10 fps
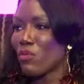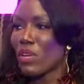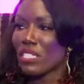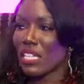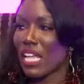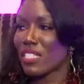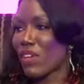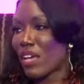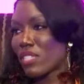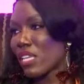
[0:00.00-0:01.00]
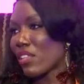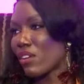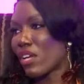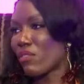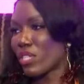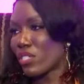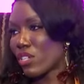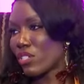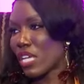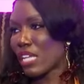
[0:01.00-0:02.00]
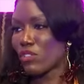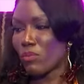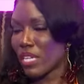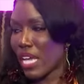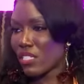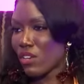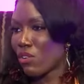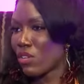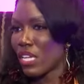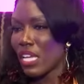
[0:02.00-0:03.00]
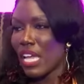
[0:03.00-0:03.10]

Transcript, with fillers: We went to class five together at Ridge Church at Tobernasco.